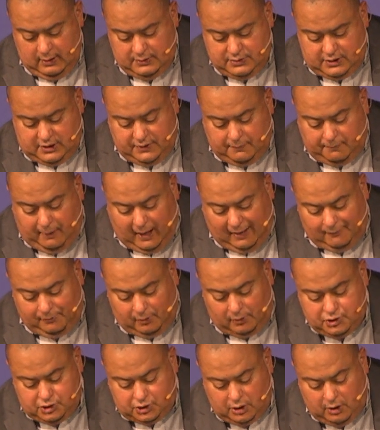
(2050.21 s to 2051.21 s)
See, the
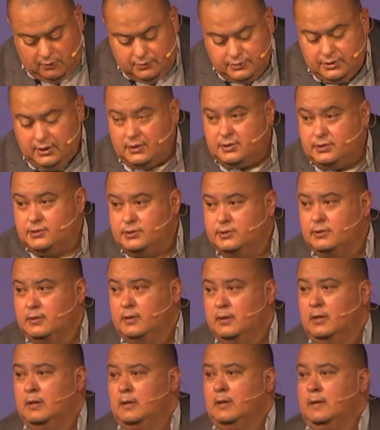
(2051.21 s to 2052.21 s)
Bible shows us
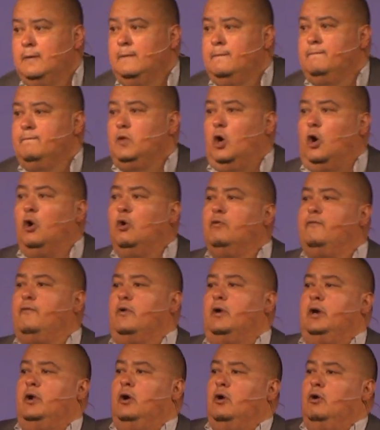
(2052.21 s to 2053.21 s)

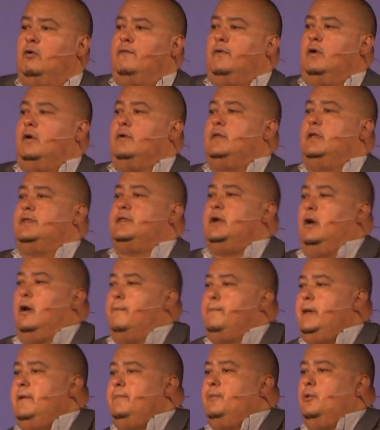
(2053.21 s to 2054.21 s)
over and over that there are
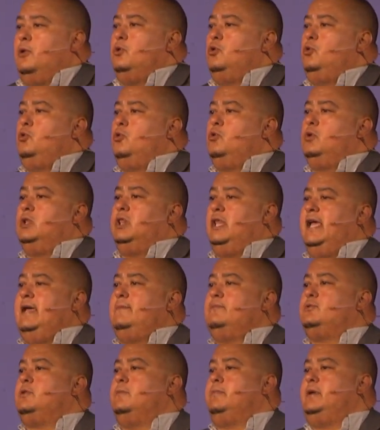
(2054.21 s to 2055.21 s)
people who
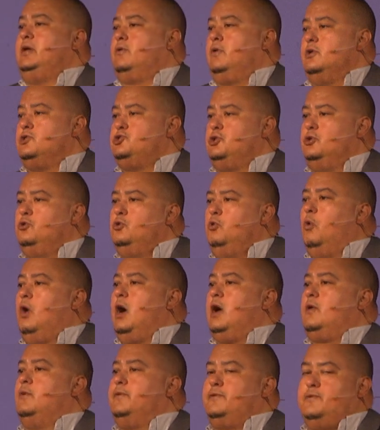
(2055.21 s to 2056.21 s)
claim to be Christian, who
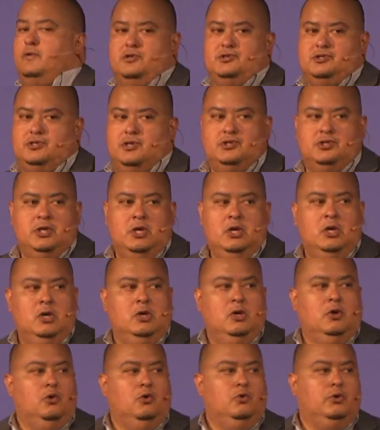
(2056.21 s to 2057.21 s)
walk with Christians,
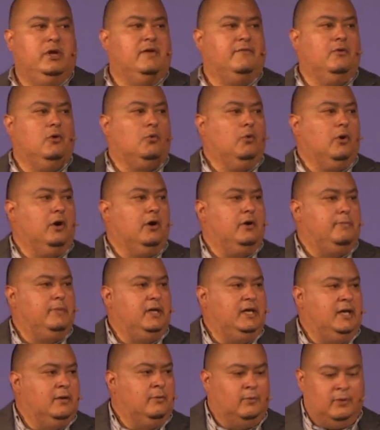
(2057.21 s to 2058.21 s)
who never were to
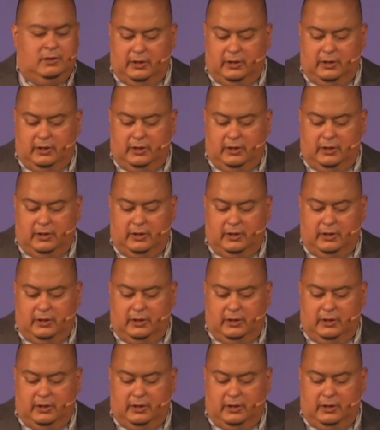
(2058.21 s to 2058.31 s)
begin with.